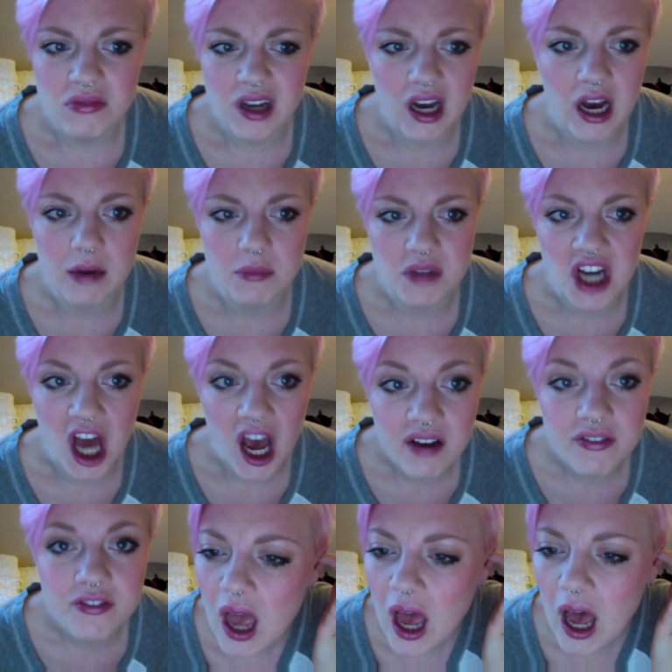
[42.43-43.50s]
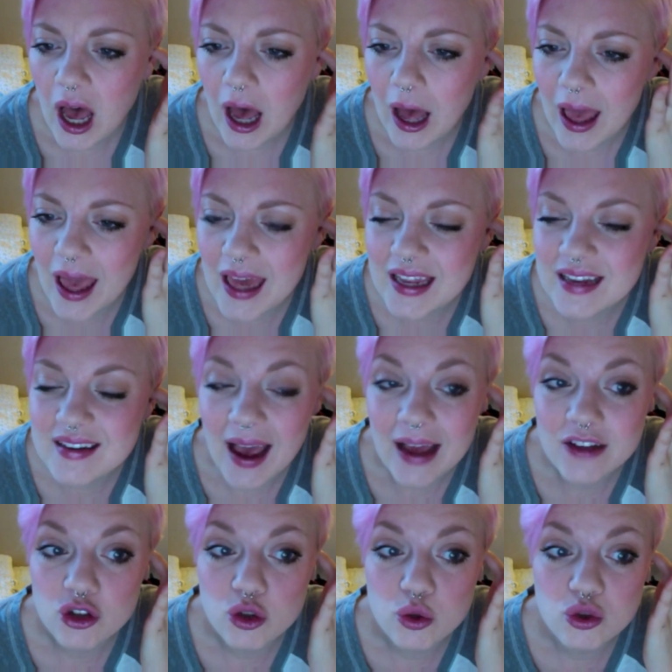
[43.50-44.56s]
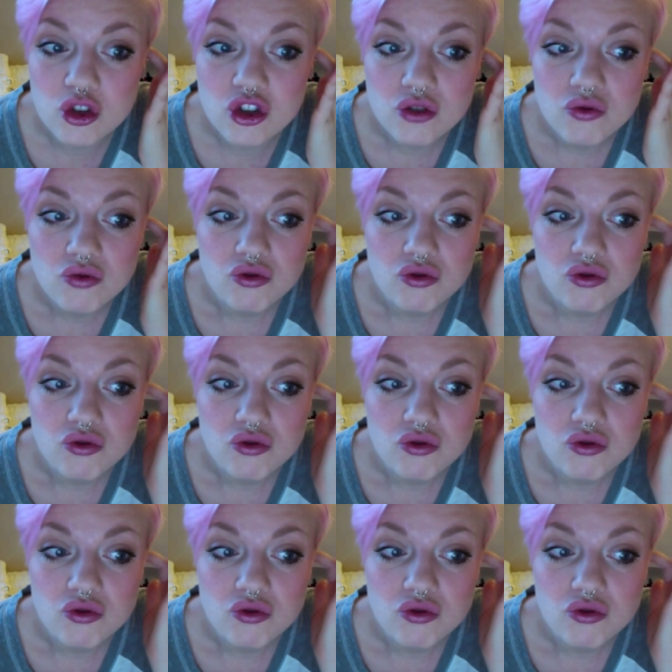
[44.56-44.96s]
Enough. Any tattoos?